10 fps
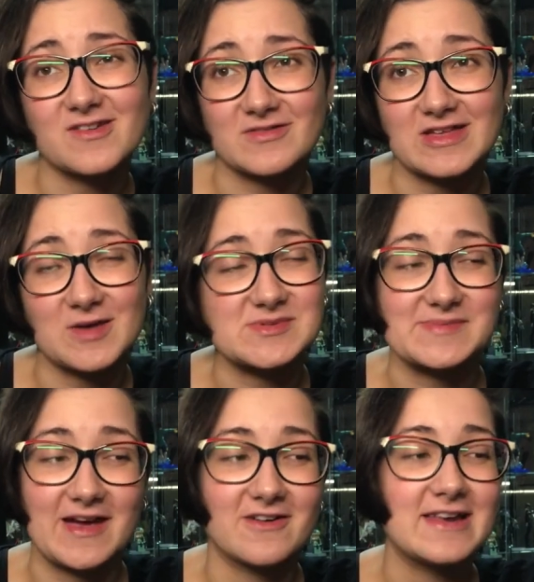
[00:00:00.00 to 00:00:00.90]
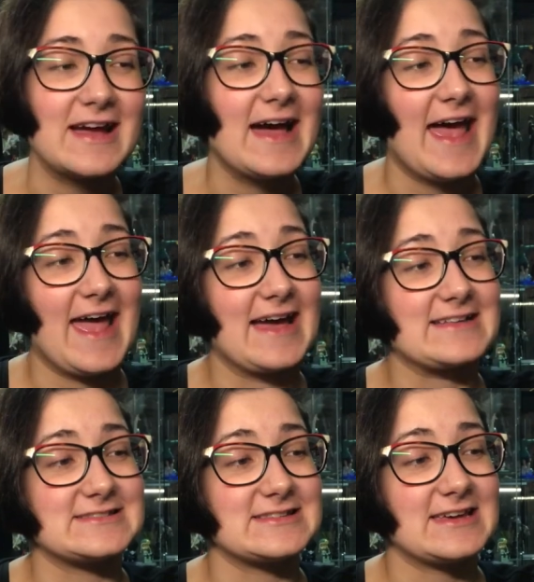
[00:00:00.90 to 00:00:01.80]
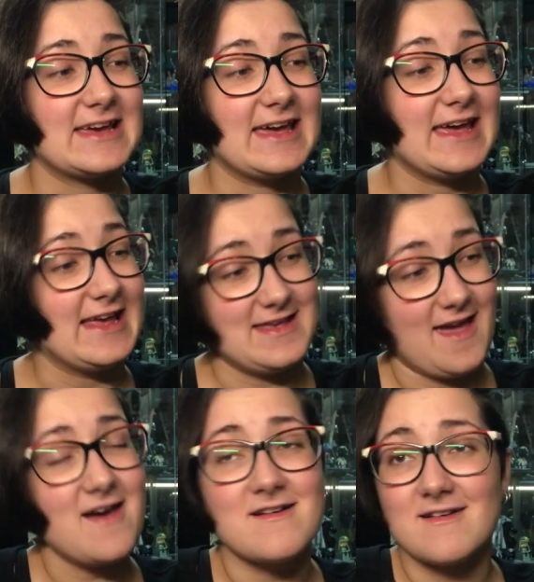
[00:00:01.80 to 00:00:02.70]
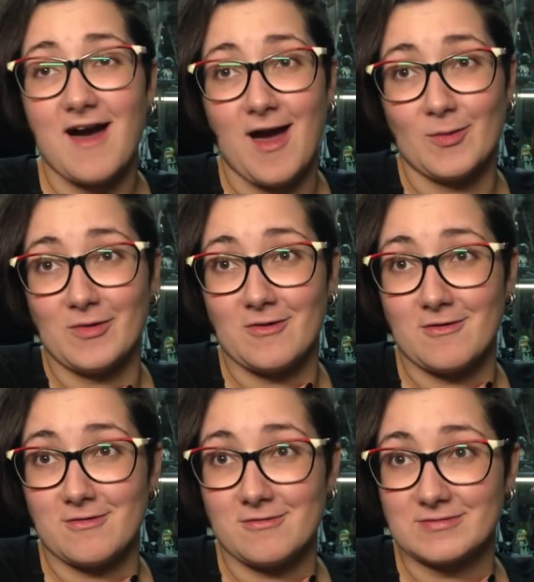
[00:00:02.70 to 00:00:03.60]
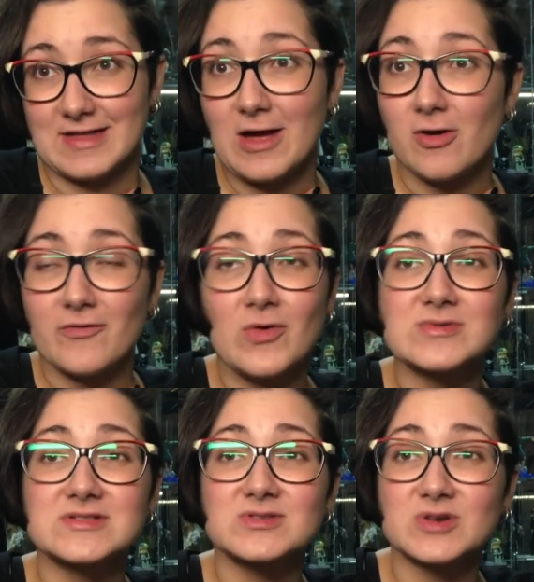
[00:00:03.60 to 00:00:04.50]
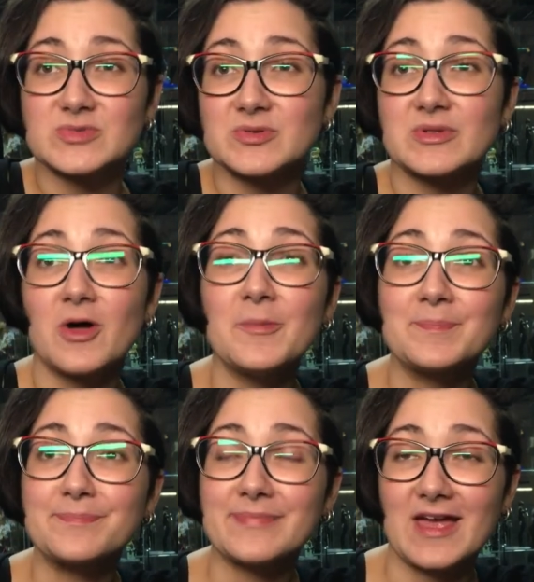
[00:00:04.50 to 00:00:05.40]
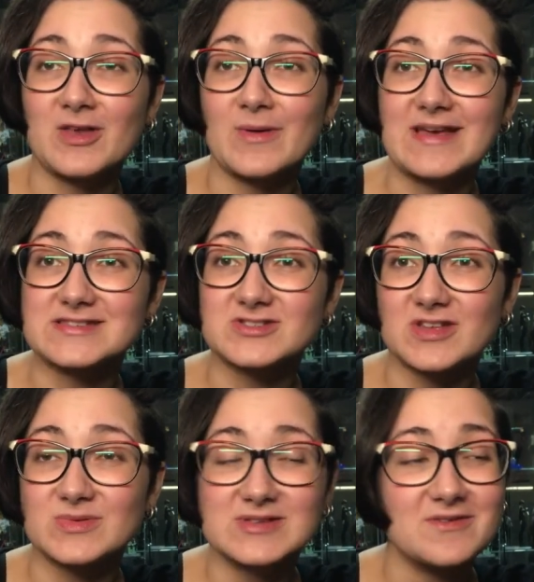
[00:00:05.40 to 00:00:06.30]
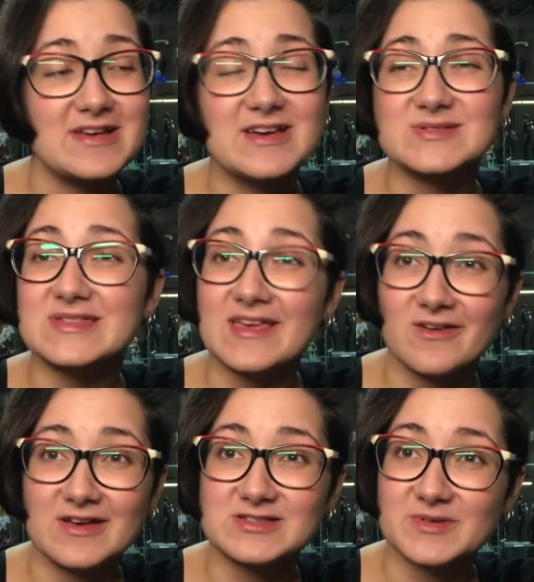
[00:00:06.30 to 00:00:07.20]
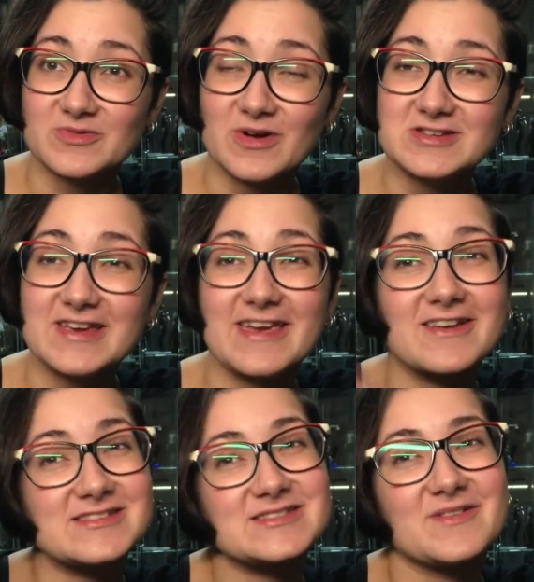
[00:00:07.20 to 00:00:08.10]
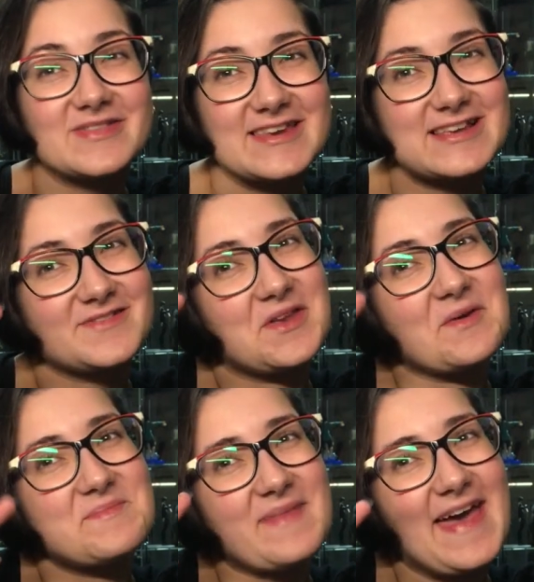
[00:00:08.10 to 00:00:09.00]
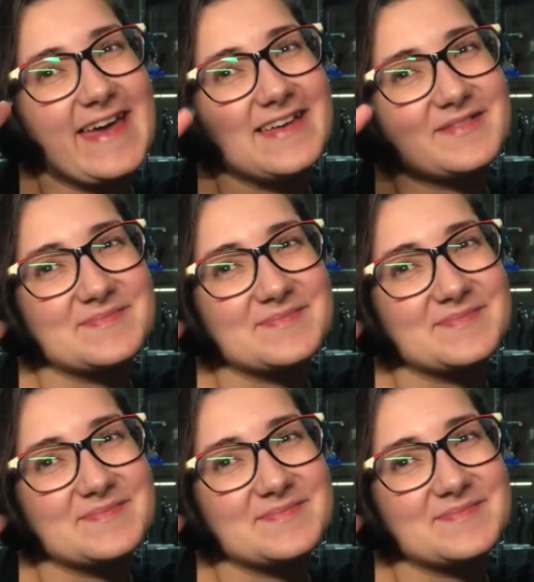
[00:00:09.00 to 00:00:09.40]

It really helps me out. And yeah, I will link all of those in the description below and you guys can check those out. So thank you guys so much for watching and I'll see you on the next video. Bye!